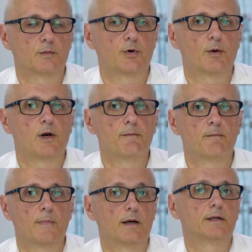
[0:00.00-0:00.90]

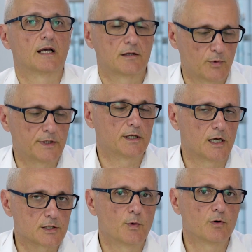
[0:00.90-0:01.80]
problem, that whether
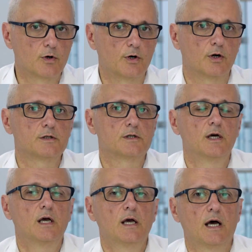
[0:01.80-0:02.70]
they smoke or not.
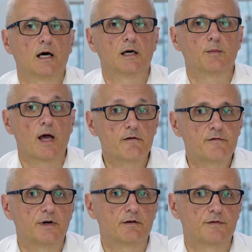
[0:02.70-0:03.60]

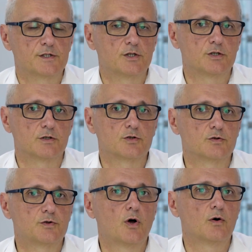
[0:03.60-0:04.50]
Every physician
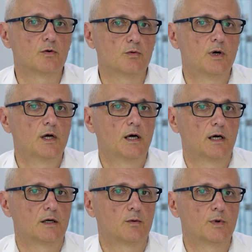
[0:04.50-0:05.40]
should know
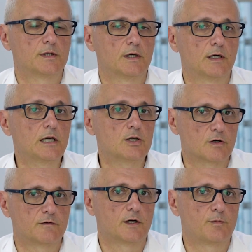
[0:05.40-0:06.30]
whether each
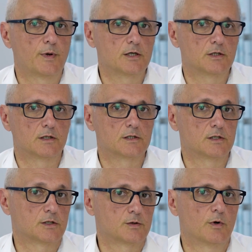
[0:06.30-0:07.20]
of their patients is
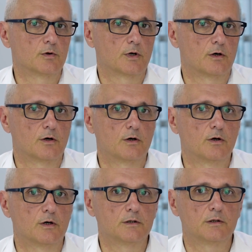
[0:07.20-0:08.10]
a smoker or
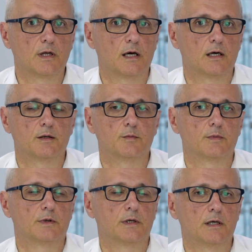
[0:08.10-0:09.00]
not.
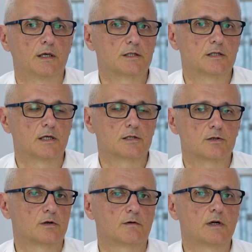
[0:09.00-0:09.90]
It's
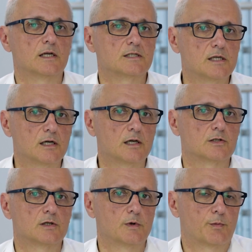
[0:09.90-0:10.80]
not really
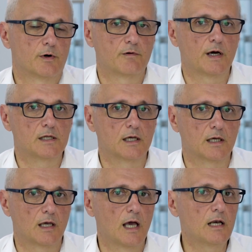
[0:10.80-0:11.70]
serious to be
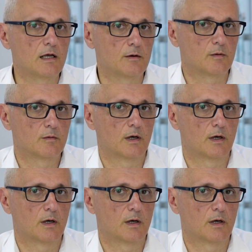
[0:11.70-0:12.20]
providing any